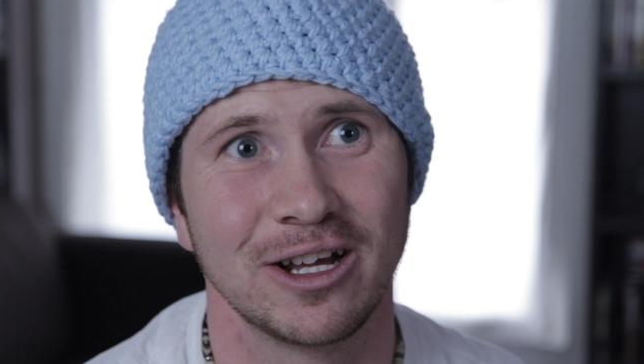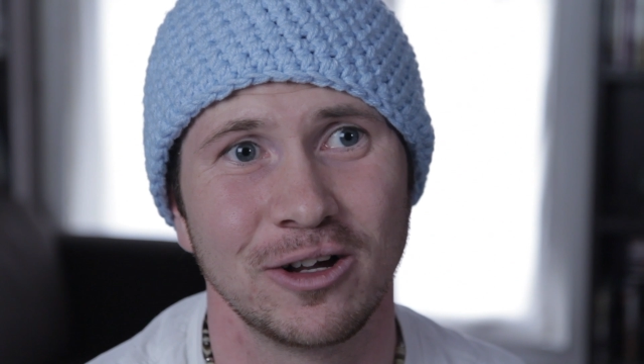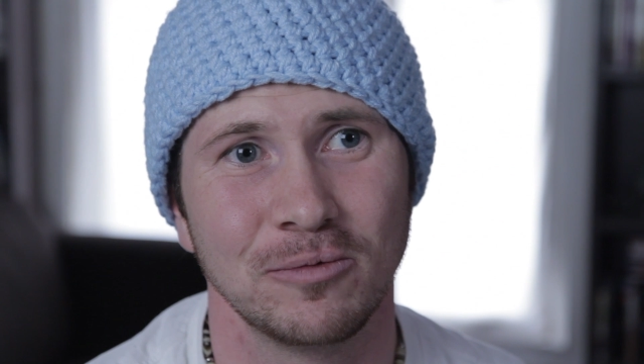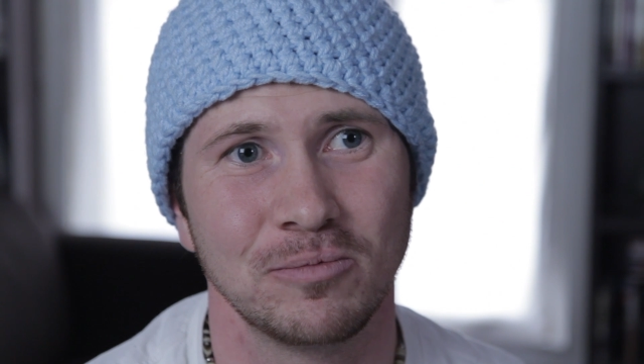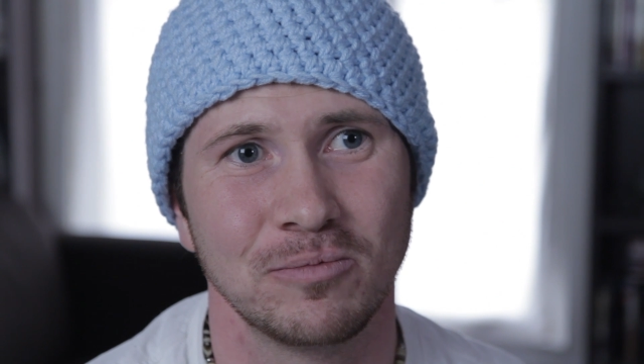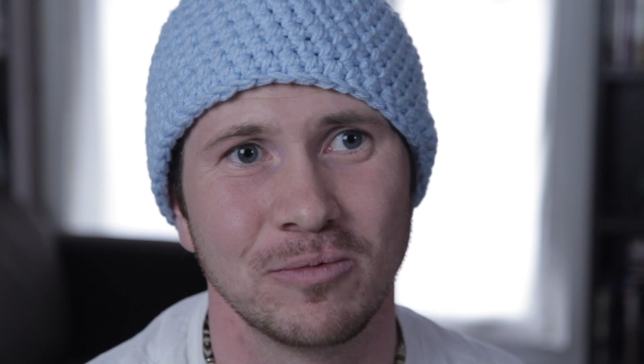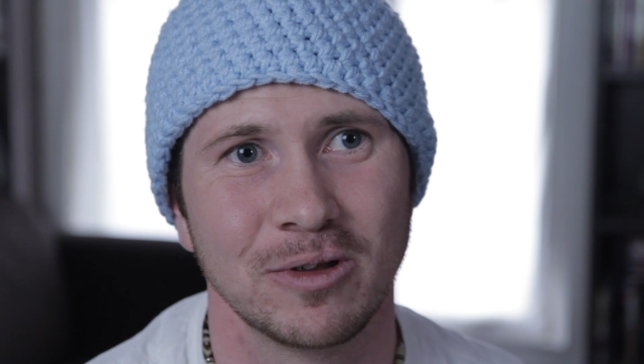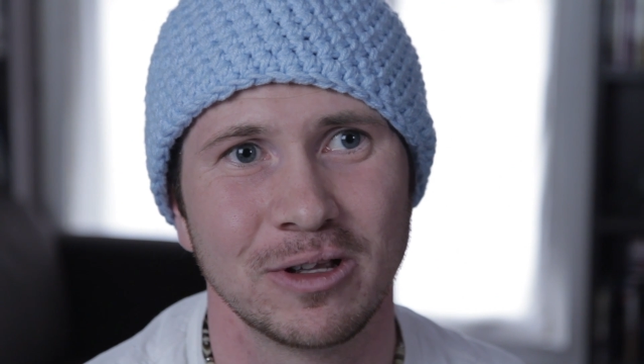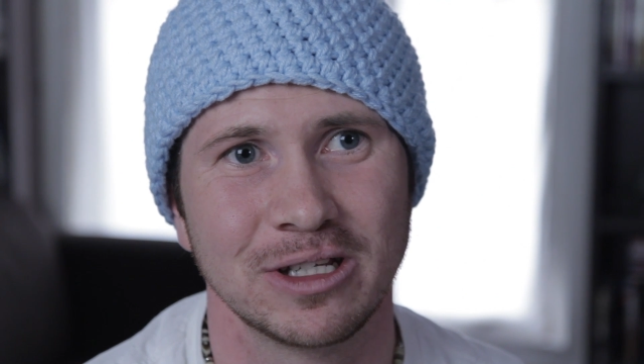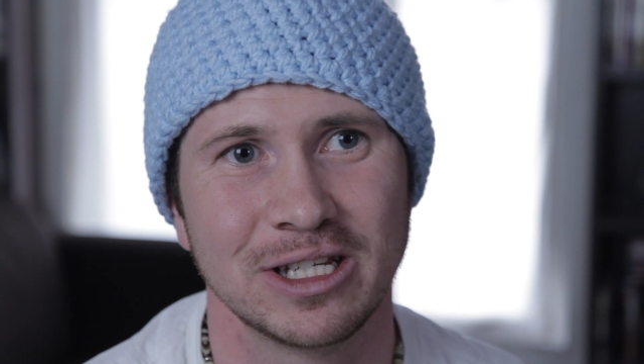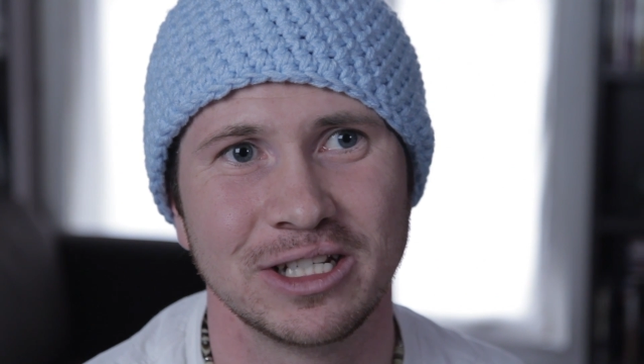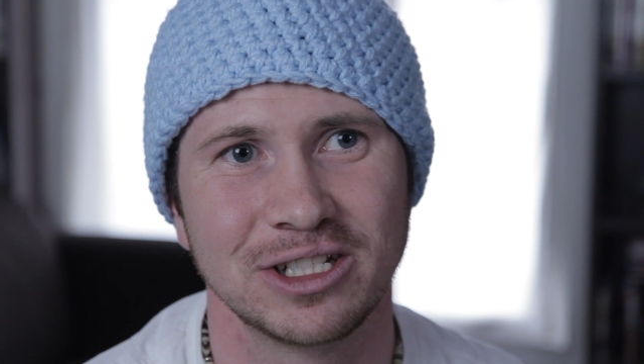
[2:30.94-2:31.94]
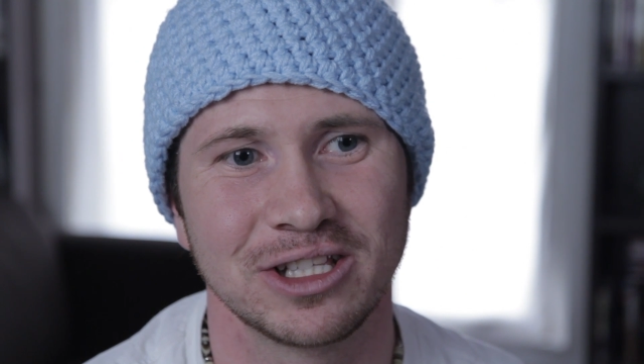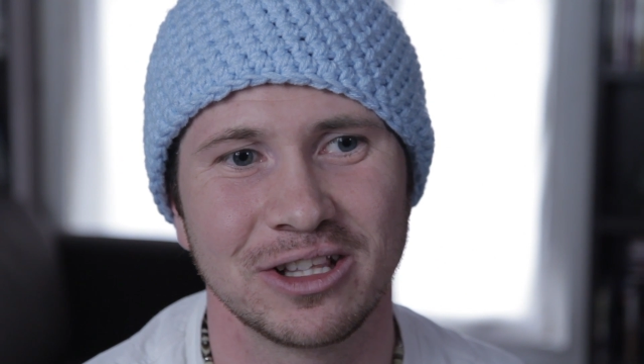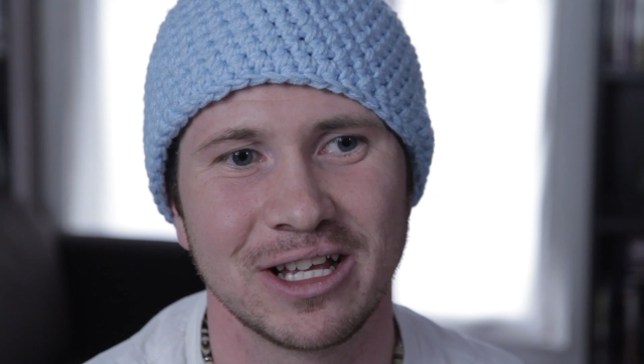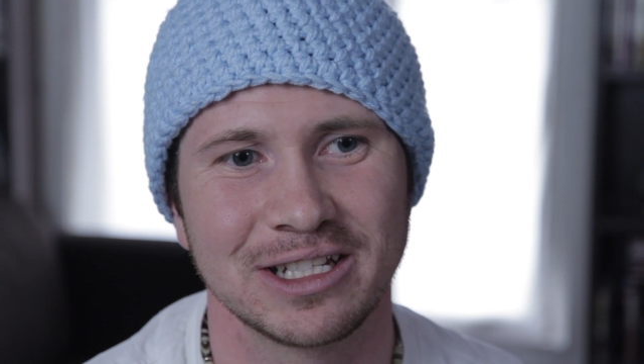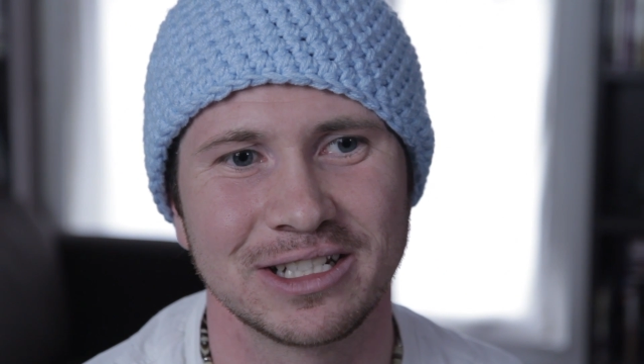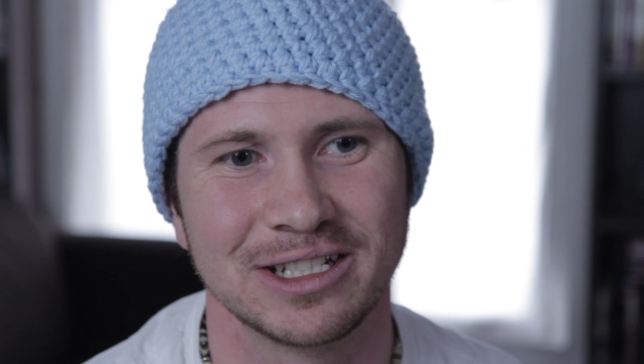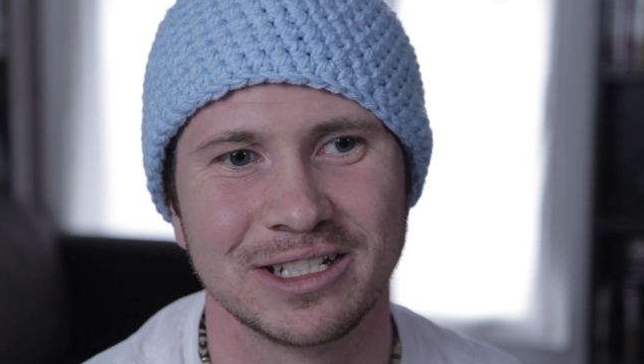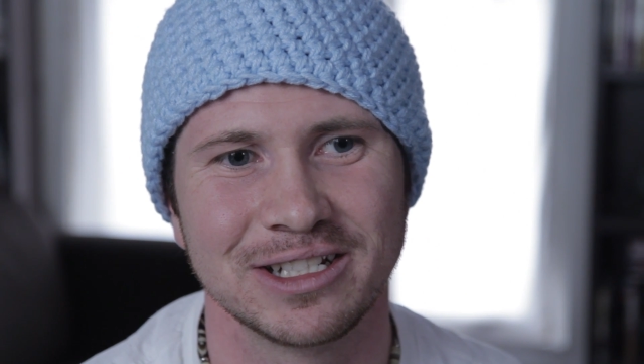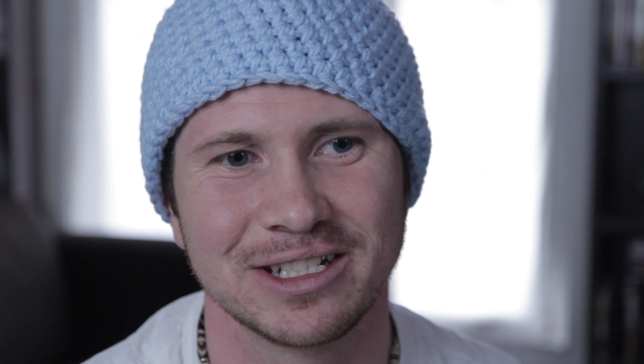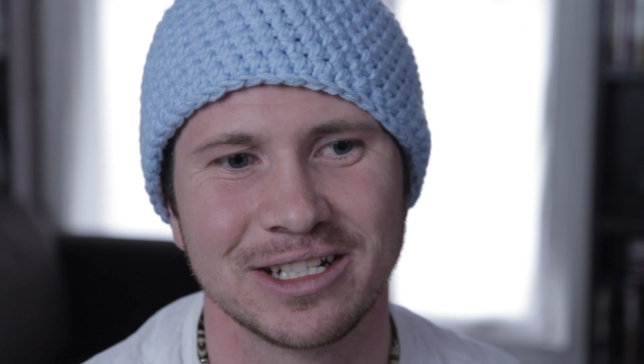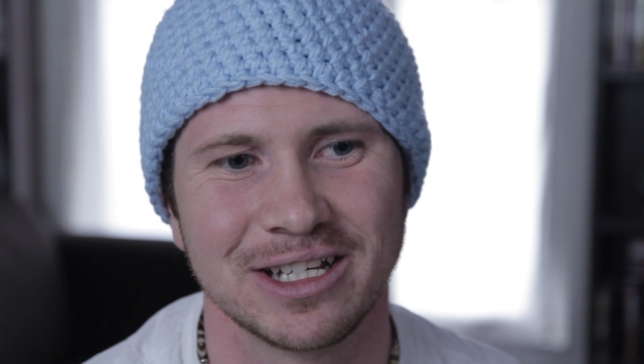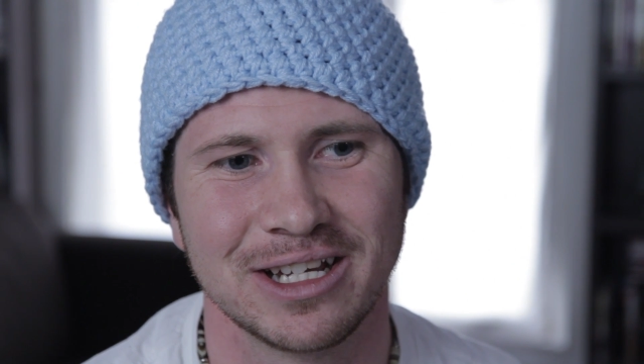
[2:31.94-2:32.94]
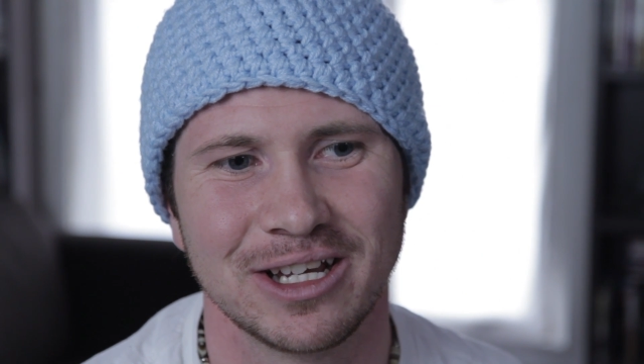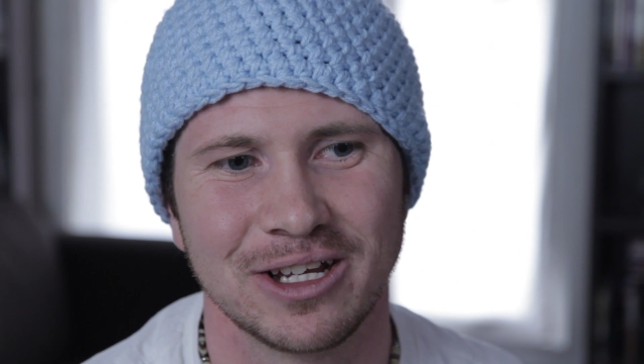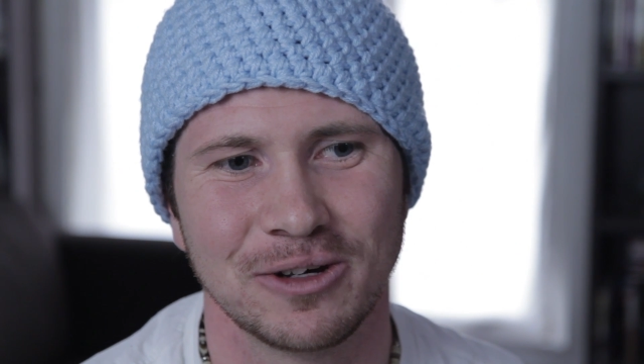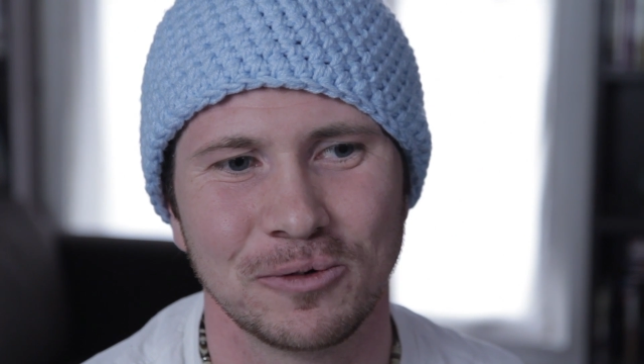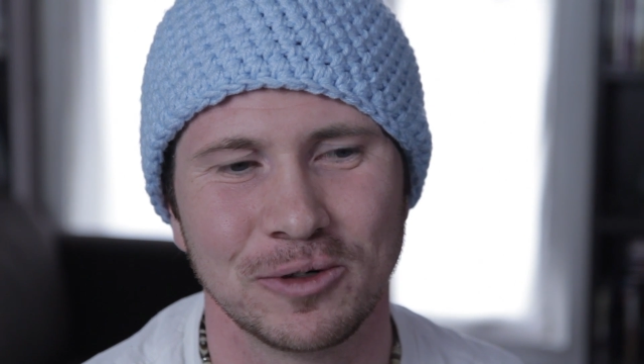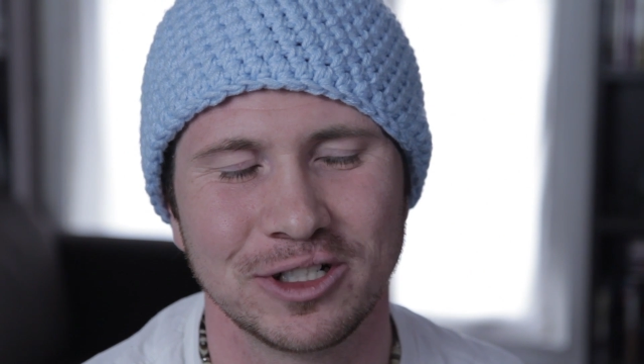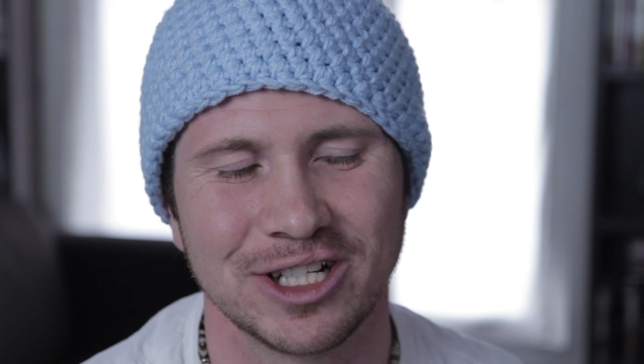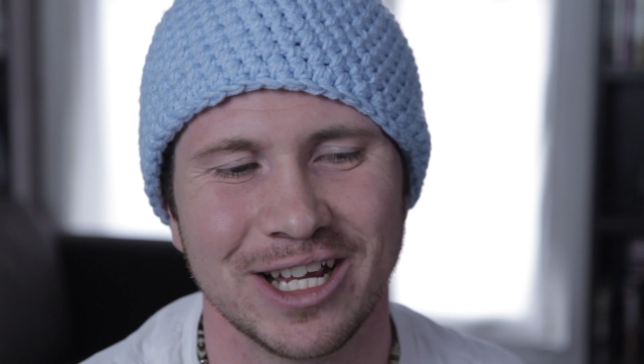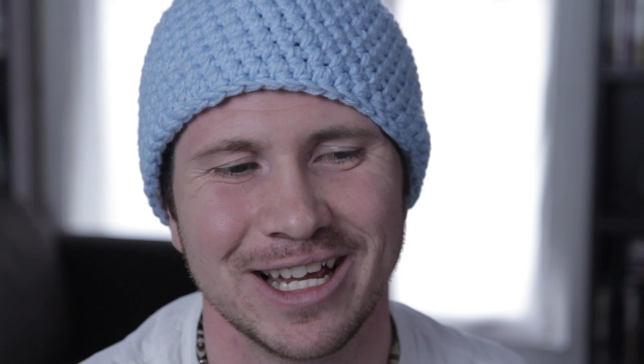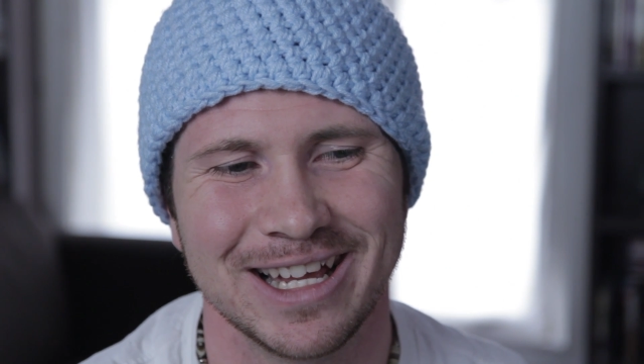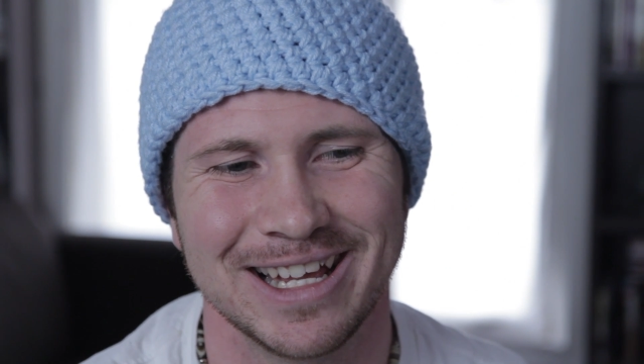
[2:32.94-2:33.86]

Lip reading: help teach the lessons, which